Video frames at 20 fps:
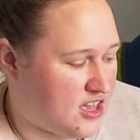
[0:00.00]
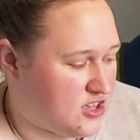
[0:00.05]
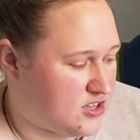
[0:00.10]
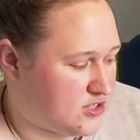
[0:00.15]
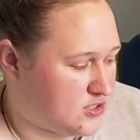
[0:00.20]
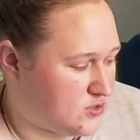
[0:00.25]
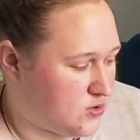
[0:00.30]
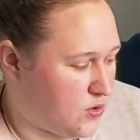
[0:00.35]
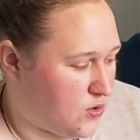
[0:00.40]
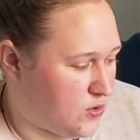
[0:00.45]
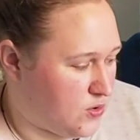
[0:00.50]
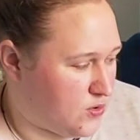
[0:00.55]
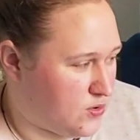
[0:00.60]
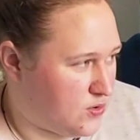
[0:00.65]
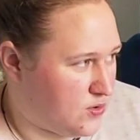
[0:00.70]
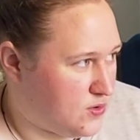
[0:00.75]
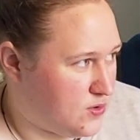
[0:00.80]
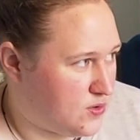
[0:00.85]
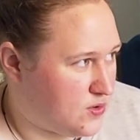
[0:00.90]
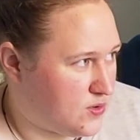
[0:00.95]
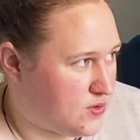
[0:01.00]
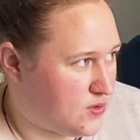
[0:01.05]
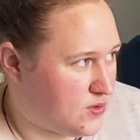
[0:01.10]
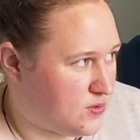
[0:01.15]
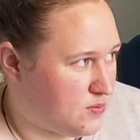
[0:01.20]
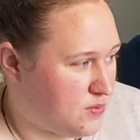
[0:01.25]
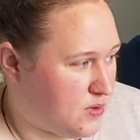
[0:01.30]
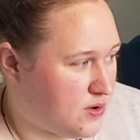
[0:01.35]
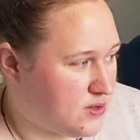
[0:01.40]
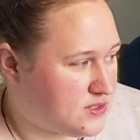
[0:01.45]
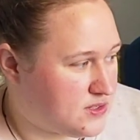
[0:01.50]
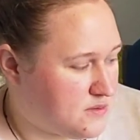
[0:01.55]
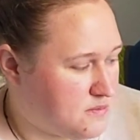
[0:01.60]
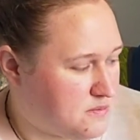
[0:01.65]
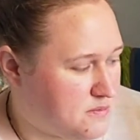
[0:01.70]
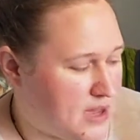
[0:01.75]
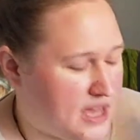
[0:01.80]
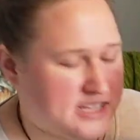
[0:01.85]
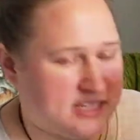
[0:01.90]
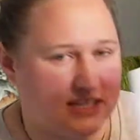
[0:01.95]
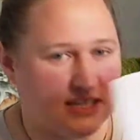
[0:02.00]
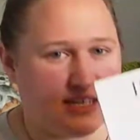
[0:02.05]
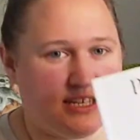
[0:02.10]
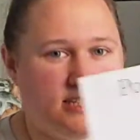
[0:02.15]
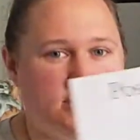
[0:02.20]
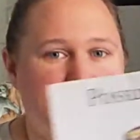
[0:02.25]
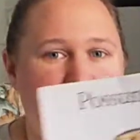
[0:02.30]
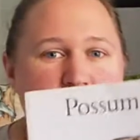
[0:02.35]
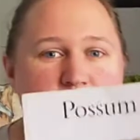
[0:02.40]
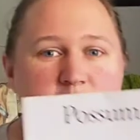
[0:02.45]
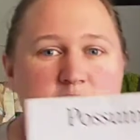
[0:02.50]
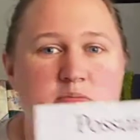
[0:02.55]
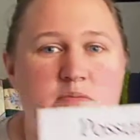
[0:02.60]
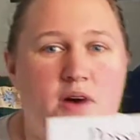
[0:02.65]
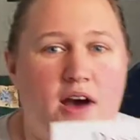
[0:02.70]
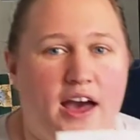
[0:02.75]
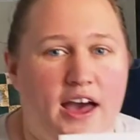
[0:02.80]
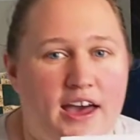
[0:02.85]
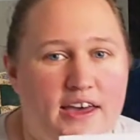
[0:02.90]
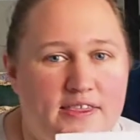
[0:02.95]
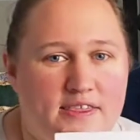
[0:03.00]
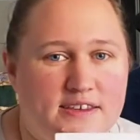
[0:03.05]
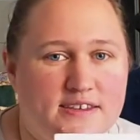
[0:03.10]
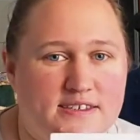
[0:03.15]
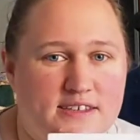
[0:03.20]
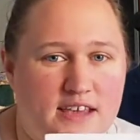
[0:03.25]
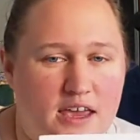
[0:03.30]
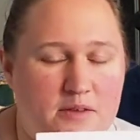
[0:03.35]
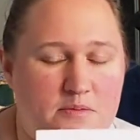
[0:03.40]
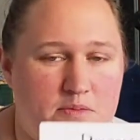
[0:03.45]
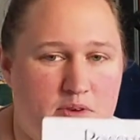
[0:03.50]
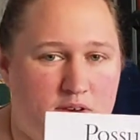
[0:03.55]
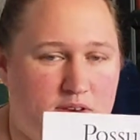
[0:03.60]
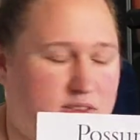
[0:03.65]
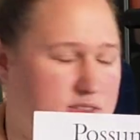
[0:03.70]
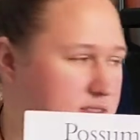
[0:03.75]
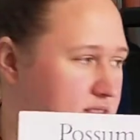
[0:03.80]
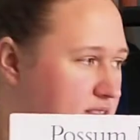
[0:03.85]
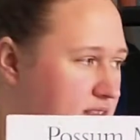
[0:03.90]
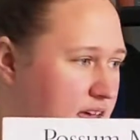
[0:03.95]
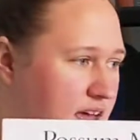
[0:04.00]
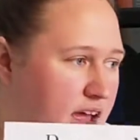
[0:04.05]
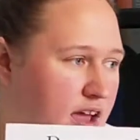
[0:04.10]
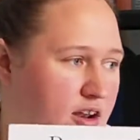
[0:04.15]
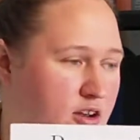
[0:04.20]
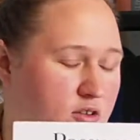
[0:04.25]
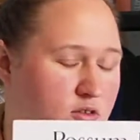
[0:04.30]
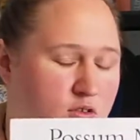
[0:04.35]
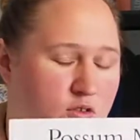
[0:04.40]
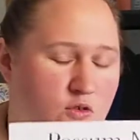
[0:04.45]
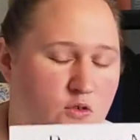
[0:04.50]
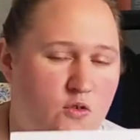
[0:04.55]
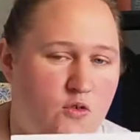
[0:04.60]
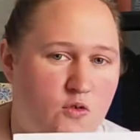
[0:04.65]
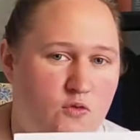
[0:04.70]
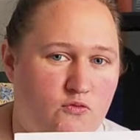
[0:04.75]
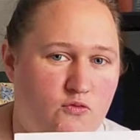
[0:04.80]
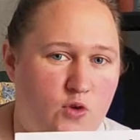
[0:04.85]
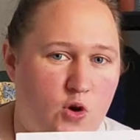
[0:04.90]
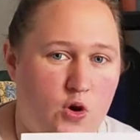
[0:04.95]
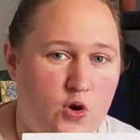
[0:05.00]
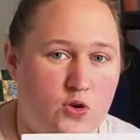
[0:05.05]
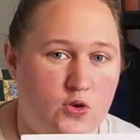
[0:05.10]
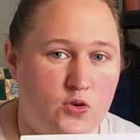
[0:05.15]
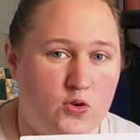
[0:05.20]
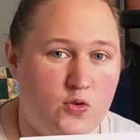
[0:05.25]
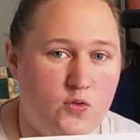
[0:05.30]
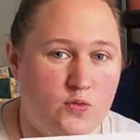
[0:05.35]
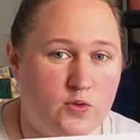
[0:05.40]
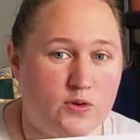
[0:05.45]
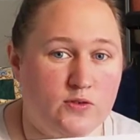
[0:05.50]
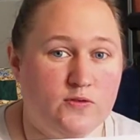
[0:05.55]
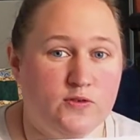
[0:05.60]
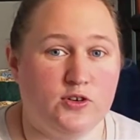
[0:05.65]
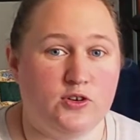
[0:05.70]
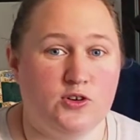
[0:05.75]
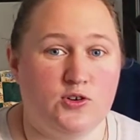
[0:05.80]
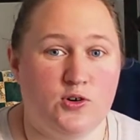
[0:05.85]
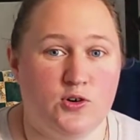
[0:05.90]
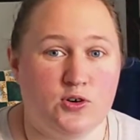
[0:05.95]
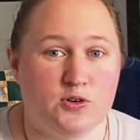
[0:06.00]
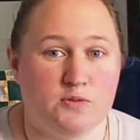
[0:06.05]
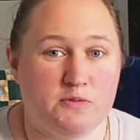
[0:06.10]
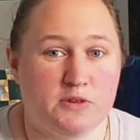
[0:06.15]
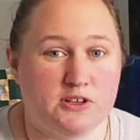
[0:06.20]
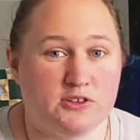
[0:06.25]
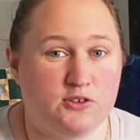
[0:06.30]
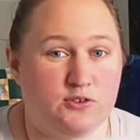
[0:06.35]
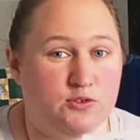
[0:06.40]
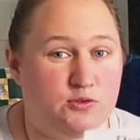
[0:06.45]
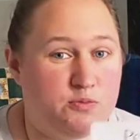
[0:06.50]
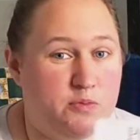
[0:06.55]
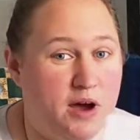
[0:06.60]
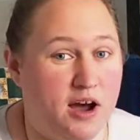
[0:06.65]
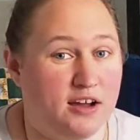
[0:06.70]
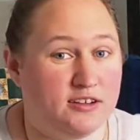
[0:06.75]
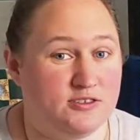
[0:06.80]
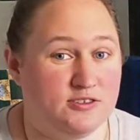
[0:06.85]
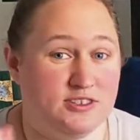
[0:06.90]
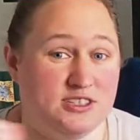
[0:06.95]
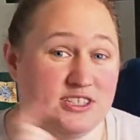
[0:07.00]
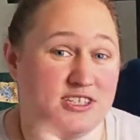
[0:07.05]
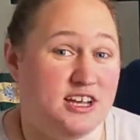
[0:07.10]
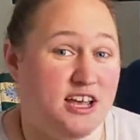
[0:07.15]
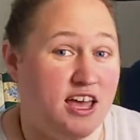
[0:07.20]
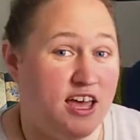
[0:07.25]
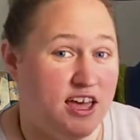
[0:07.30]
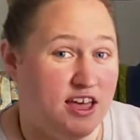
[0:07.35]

So, Possum Magic is written by the same person that wrote Wilfred Gordon MacDonald Partridge,